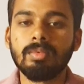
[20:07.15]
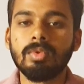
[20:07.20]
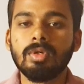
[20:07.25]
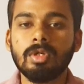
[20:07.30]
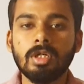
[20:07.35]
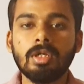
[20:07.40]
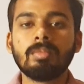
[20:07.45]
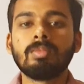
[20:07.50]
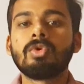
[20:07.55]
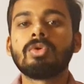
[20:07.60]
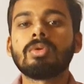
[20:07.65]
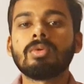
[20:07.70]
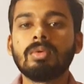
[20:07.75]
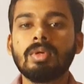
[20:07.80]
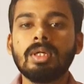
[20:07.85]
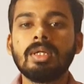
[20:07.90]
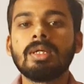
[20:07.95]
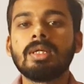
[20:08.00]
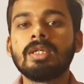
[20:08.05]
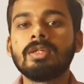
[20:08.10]
More and more
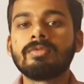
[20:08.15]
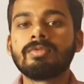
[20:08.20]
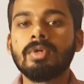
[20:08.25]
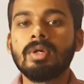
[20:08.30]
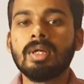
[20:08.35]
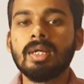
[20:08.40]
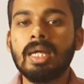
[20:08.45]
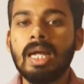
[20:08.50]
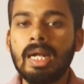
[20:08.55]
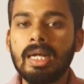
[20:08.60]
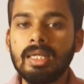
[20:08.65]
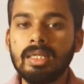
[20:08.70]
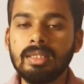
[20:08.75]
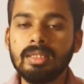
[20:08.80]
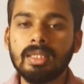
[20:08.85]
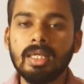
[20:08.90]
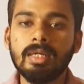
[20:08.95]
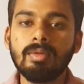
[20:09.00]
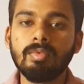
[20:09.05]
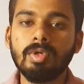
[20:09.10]
quantity if you are adding,
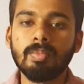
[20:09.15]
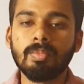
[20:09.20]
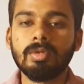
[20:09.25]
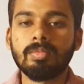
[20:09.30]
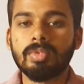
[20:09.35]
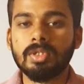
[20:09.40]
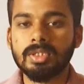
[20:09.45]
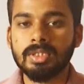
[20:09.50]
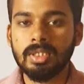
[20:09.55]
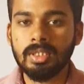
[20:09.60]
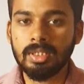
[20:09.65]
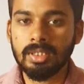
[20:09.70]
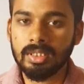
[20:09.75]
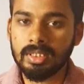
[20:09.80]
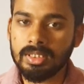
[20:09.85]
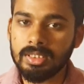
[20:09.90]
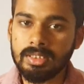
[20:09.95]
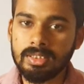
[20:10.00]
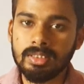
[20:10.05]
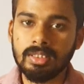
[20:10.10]
then vapor pressure
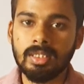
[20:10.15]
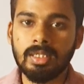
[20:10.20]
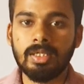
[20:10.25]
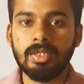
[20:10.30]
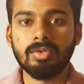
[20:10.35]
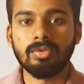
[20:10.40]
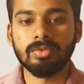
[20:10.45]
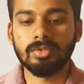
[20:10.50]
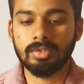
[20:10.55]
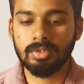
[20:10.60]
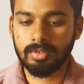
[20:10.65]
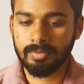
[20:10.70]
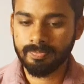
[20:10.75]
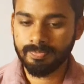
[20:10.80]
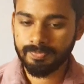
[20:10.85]
is reduced.